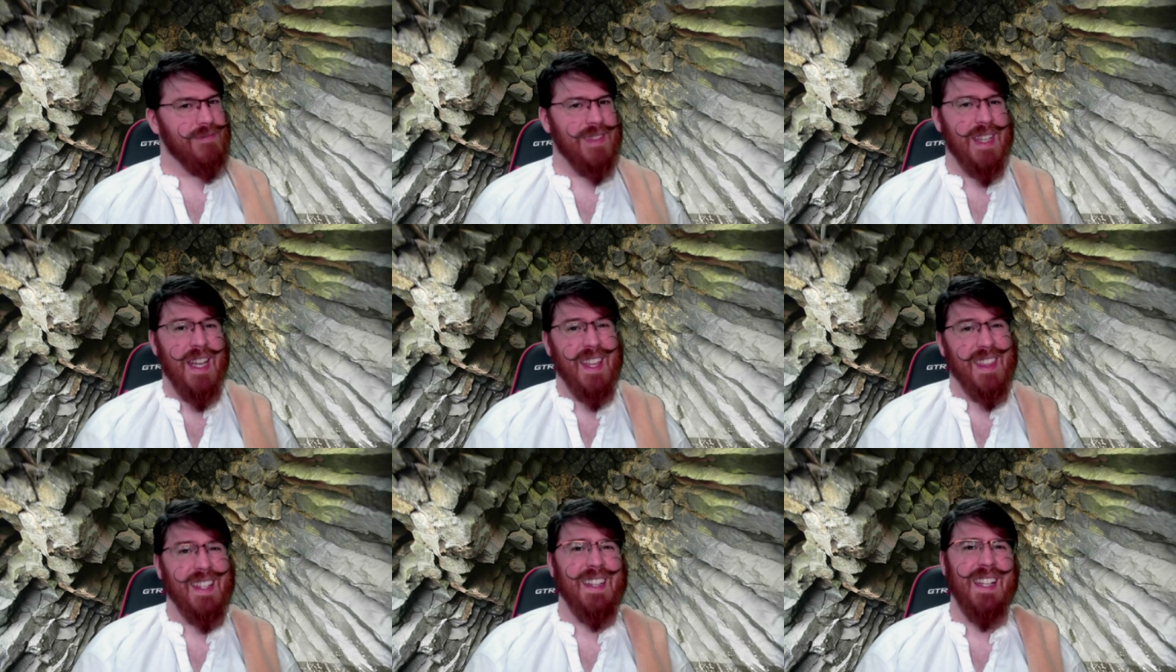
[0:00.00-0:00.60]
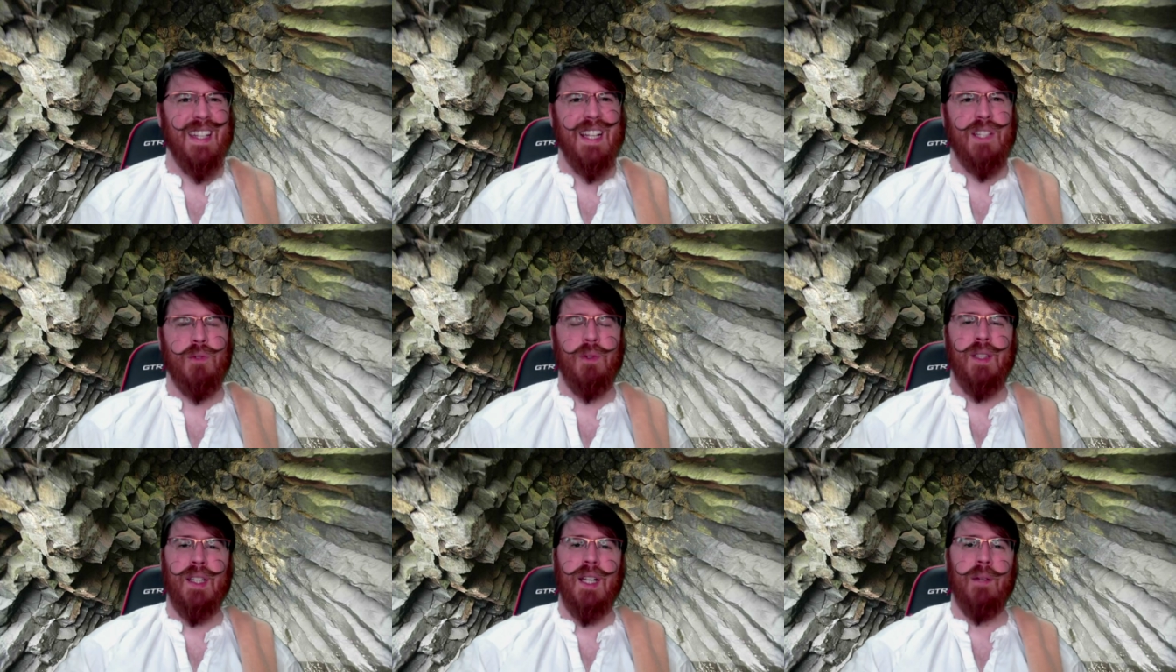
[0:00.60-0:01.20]
I think that that's
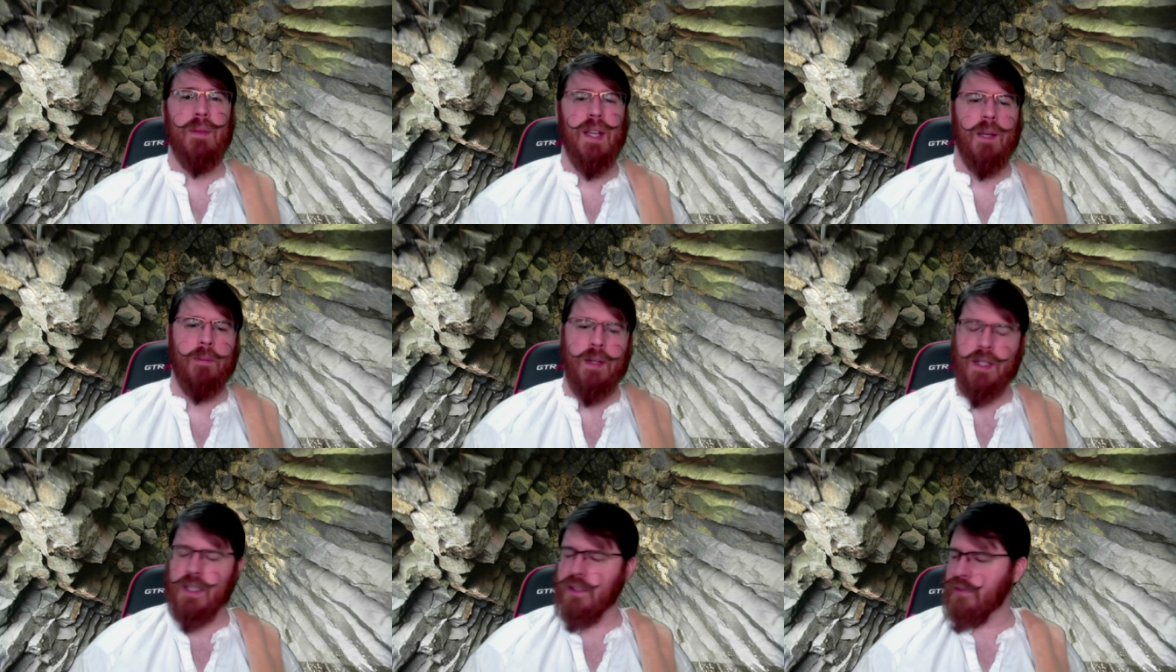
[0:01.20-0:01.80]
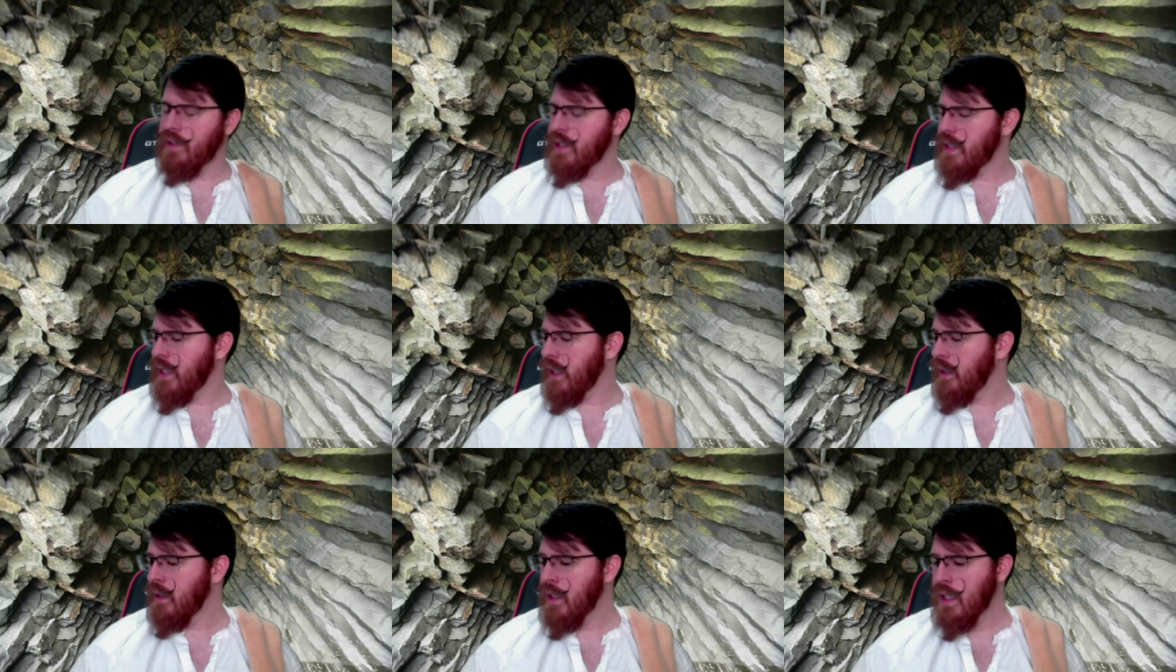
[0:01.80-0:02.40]
really going to make a big difference here.